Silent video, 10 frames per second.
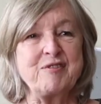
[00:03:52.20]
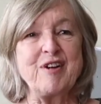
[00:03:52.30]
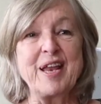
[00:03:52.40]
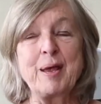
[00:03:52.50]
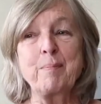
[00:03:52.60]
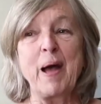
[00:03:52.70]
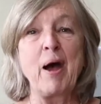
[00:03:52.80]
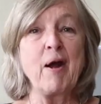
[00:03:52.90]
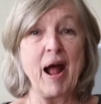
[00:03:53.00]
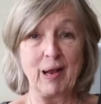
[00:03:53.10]
Finding
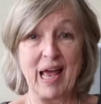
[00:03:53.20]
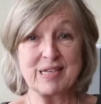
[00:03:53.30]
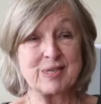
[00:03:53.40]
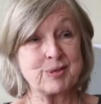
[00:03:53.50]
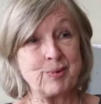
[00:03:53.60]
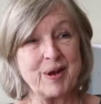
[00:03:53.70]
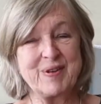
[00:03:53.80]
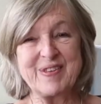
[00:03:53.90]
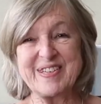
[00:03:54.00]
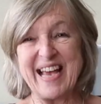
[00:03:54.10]
power outlets is one
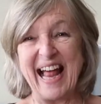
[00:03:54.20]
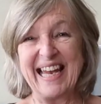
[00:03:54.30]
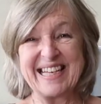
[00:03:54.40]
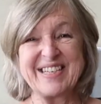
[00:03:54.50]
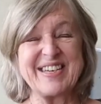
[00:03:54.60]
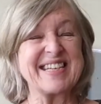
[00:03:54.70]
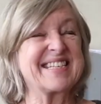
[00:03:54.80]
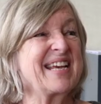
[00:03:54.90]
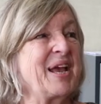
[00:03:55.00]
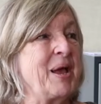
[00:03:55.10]
of the
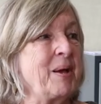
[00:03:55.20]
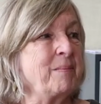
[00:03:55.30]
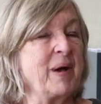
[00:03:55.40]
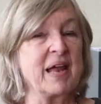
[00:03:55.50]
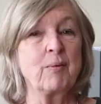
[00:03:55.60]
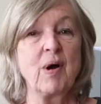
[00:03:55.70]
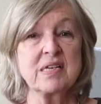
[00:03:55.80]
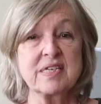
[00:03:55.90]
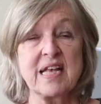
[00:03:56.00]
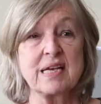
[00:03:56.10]
challenges, but
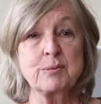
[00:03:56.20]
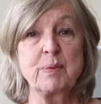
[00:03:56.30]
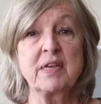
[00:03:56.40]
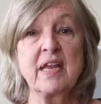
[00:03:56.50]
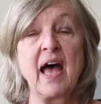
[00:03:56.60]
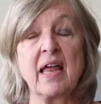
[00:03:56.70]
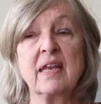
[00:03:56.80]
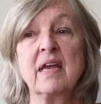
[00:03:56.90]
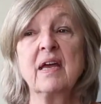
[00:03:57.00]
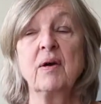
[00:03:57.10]
once that's been
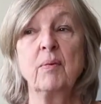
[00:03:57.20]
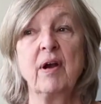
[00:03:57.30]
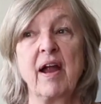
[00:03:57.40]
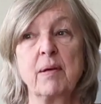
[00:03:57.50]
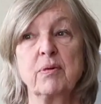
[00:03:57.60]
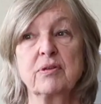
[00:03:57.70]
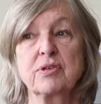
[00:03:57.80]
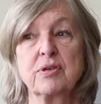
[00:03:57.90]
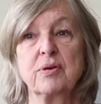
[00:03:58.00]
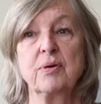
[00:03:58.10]
done, we're able
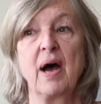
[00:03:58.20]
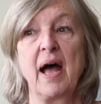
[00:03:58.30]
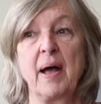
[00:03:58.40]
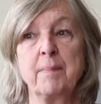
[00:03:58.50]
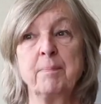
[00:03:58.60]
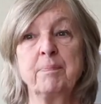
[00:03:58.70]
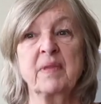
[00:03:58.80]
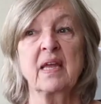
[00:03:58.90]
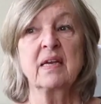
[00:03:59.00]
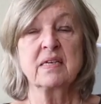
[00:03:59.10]
to
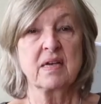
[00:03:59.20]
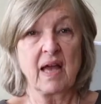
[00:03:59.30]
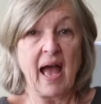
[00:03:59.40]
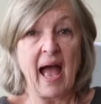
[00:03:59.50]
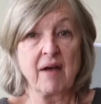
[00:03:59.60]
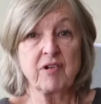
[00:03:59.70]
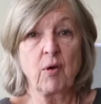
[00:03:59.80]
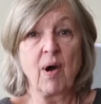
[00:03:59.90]
have a